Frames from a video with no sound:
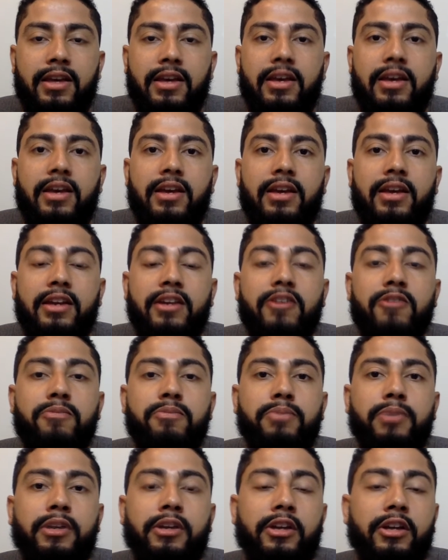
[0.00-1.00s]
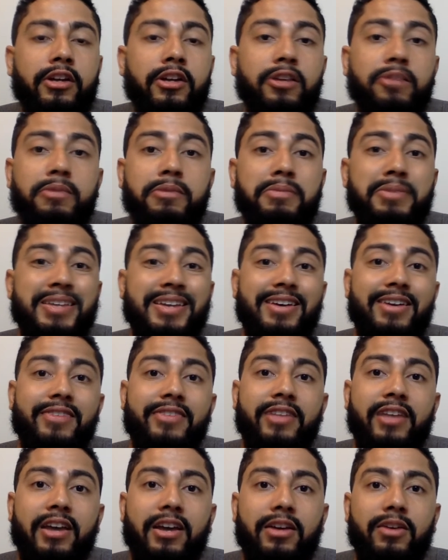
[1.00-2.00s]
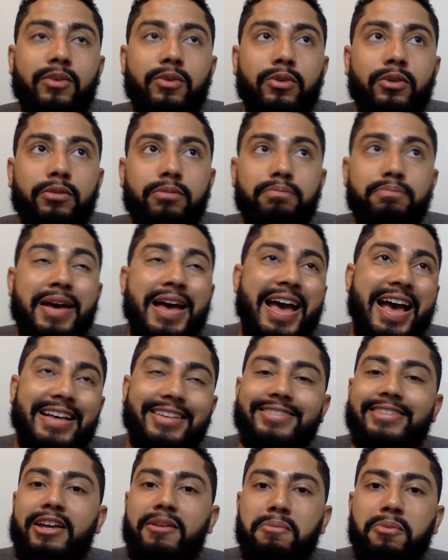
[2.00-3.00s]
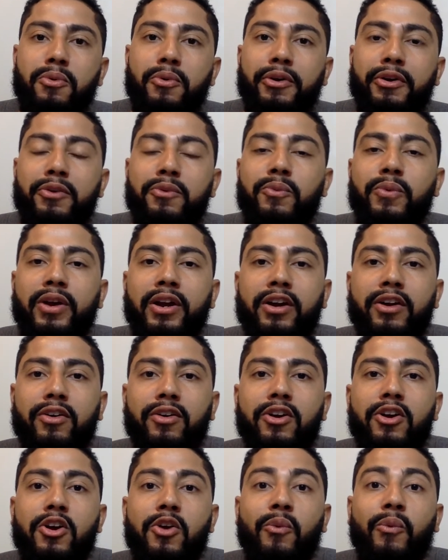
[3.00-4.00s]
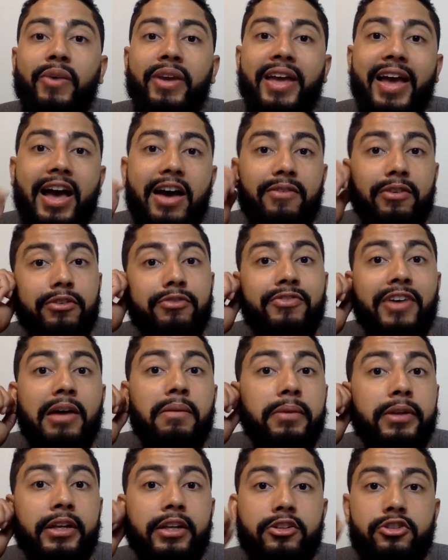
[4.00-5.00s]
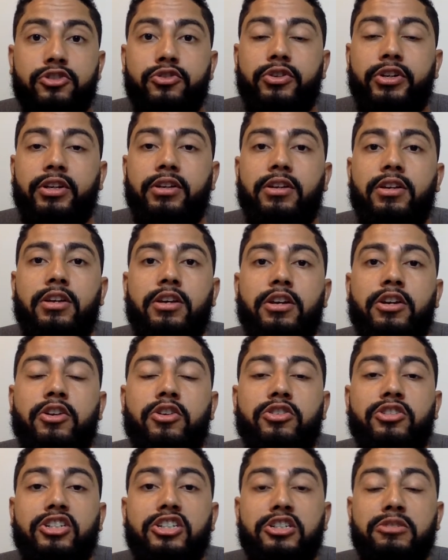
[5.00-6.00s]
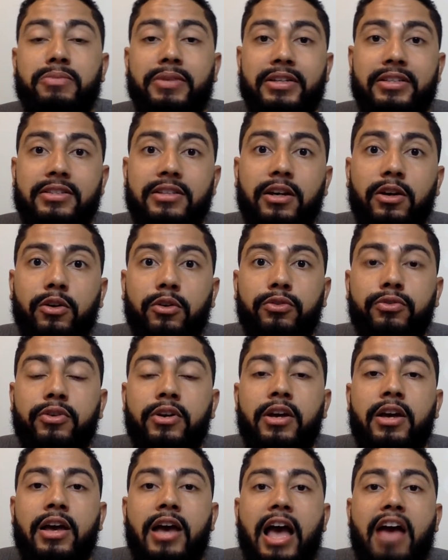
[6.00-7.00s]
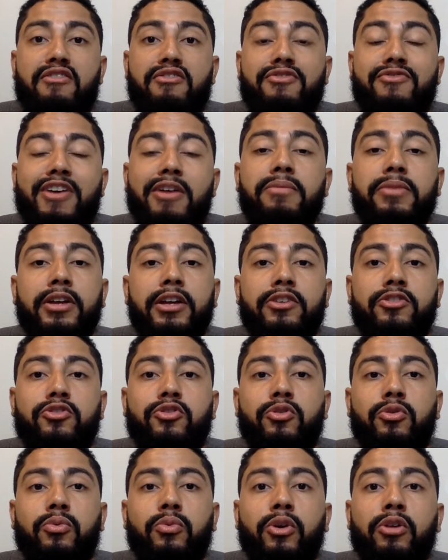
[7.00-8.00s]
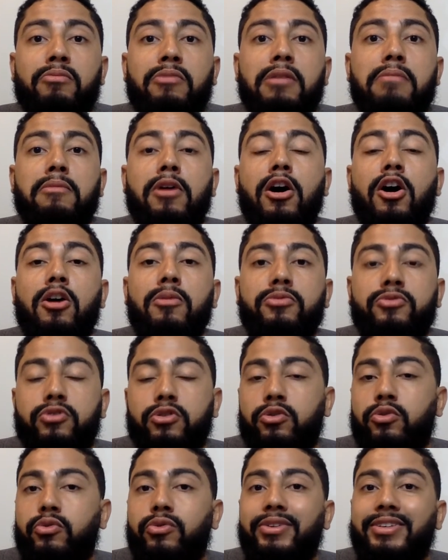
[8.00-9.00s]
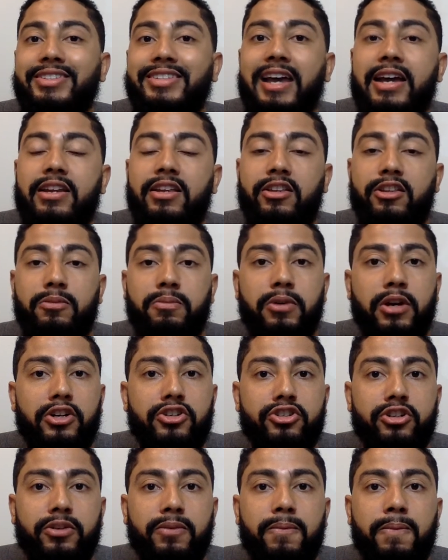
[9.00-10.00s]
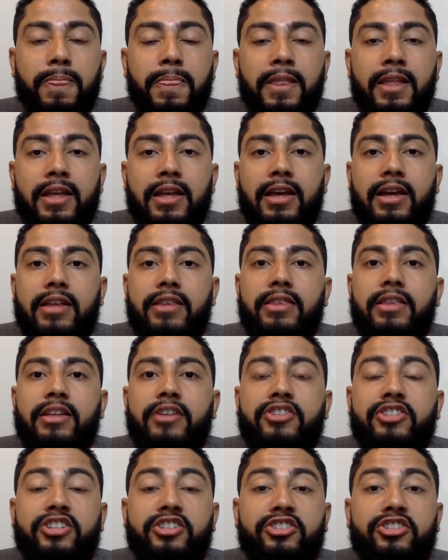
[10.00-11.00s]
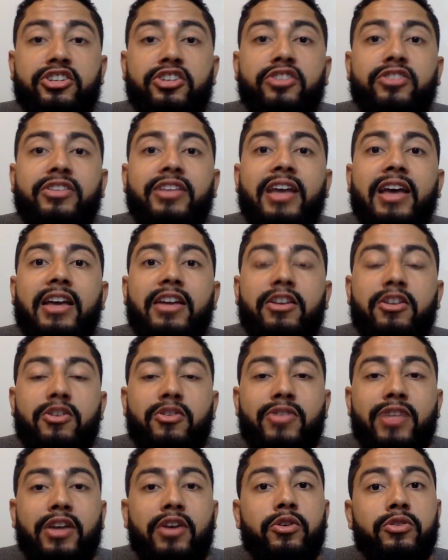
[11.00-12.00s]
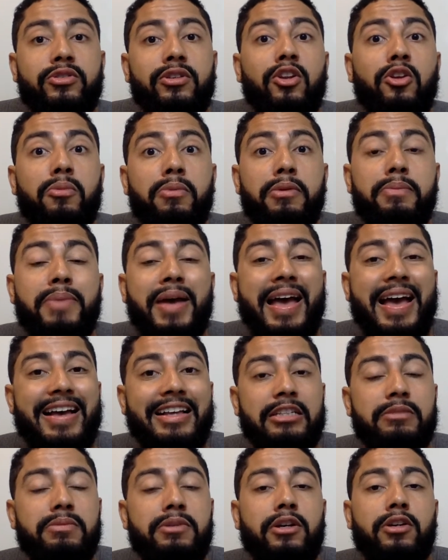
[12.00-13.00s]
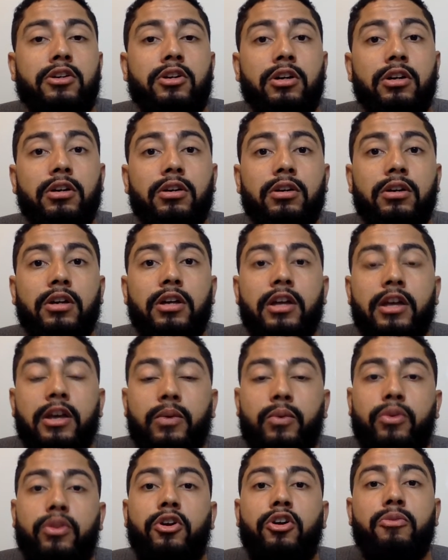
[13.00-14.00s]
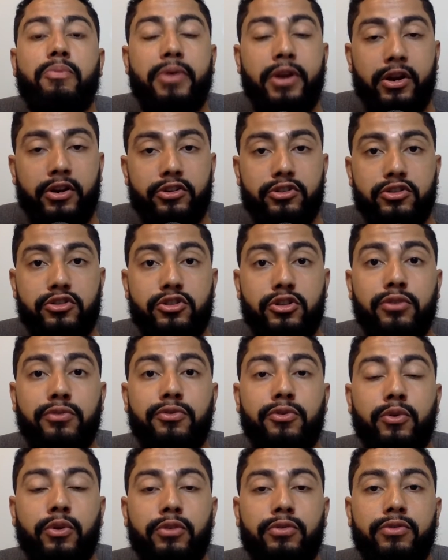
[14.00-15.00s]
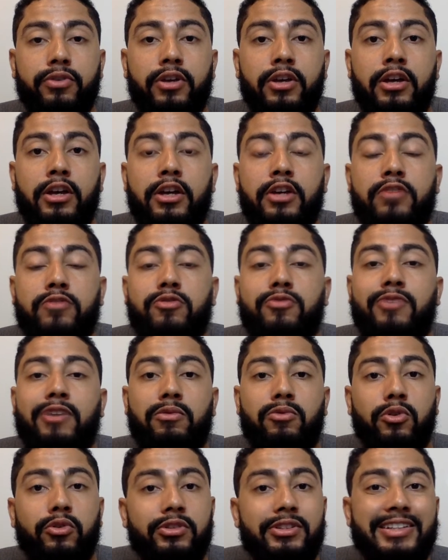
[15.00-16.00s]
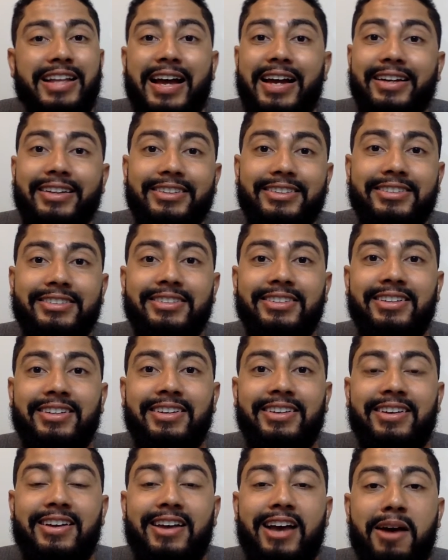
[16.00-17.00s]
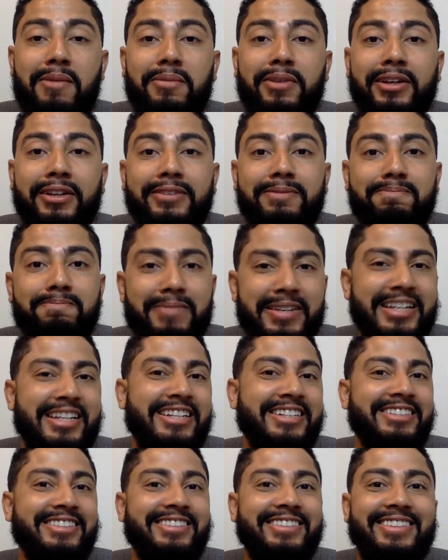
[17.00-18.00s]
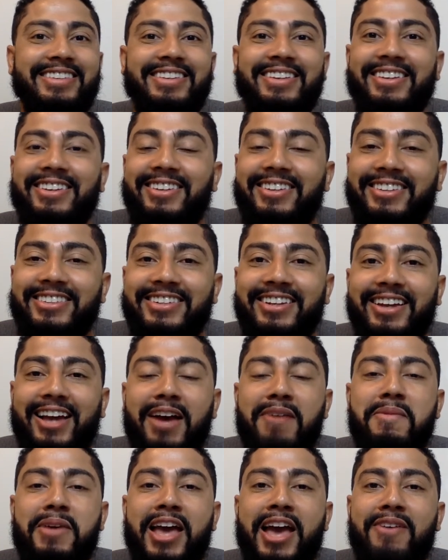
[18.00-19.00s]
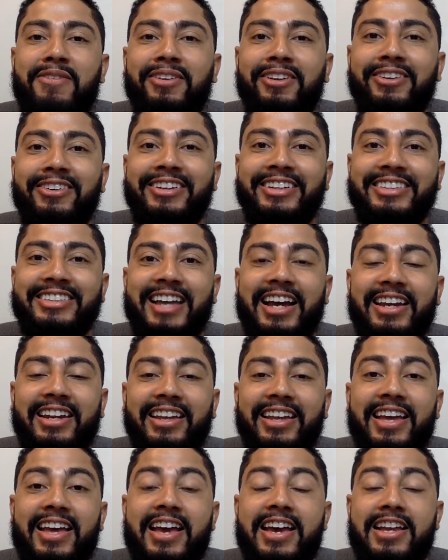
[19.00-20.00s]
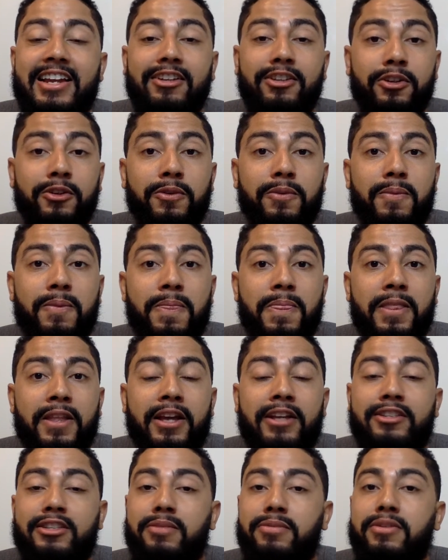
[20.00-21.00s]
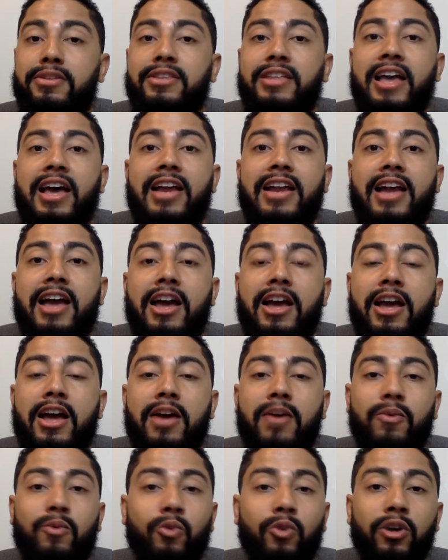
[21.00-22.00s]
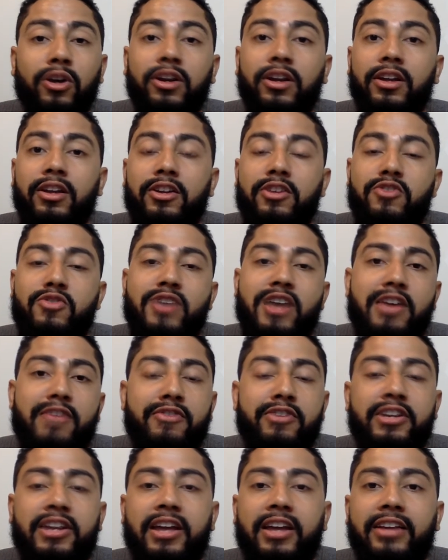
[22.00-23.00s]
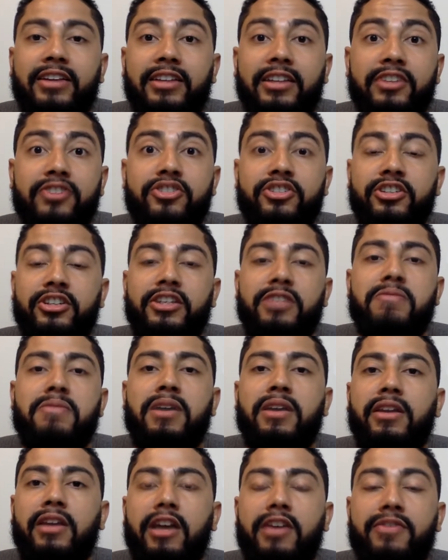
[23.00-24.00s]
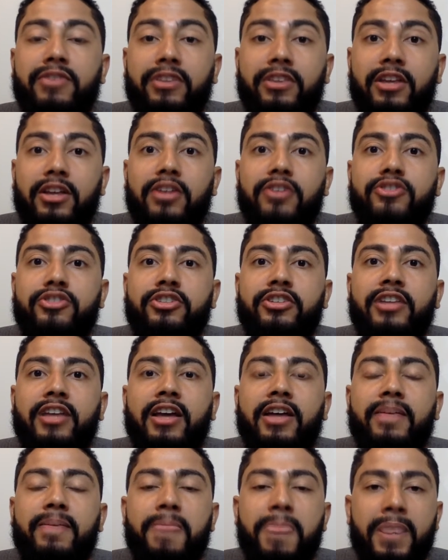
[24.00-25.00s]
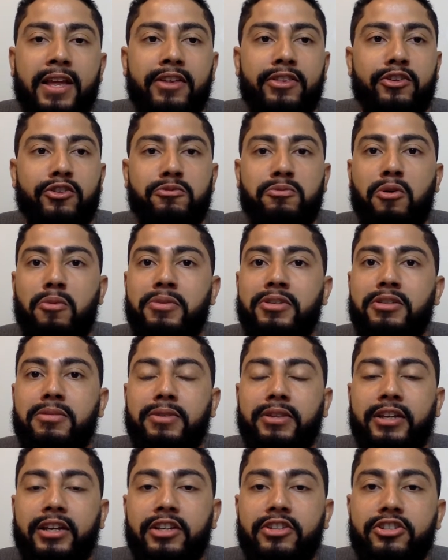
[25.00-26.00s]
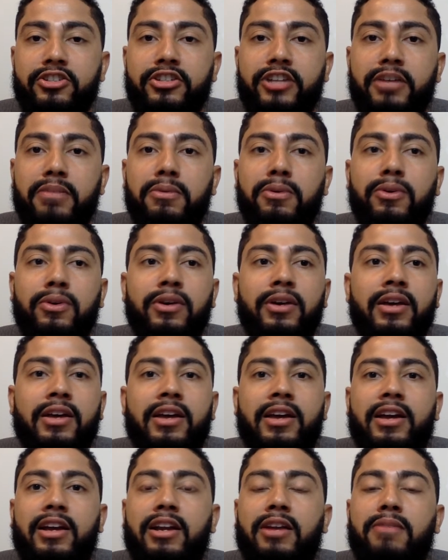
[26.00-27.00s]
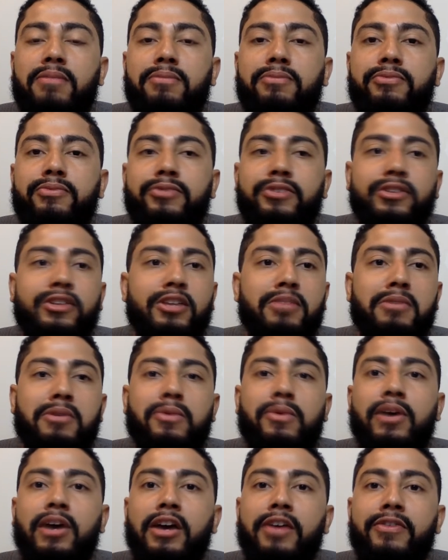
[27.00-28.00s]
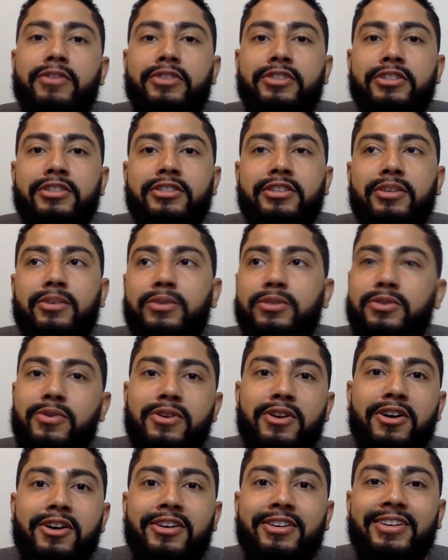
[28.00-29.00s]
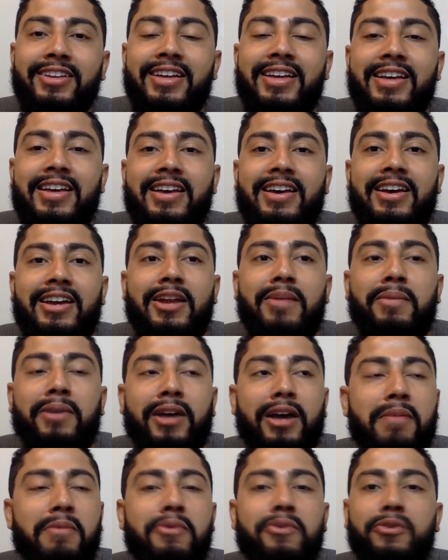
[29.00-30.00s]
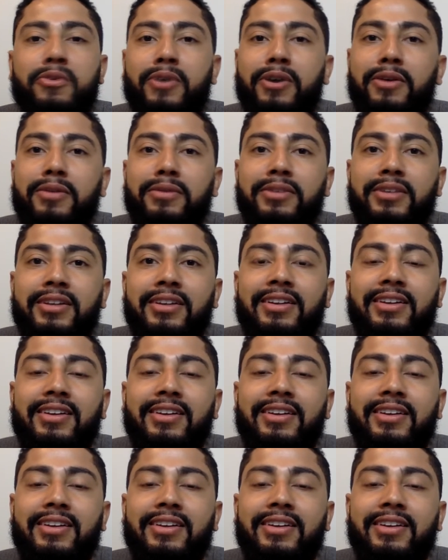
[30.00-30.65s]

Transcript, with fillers: It, it could it, it could be beyond that or past that point where we have a family history you know, such as myself, I have a family history where my mom struggles with anxiety and depression. And then she has shared that, you know, that goes a little bit past beyond her with her parents and so forth. So if I roll dice, I'm like, man, looks like I may have a little anxiety. And I do. It's something that I, I work, you know, every day diligently in my life, acknowledging that there's moments I'm on the kitchen table and I'm telling my wife and she's like, what's going on? And I'm like, I'm overwhelmed.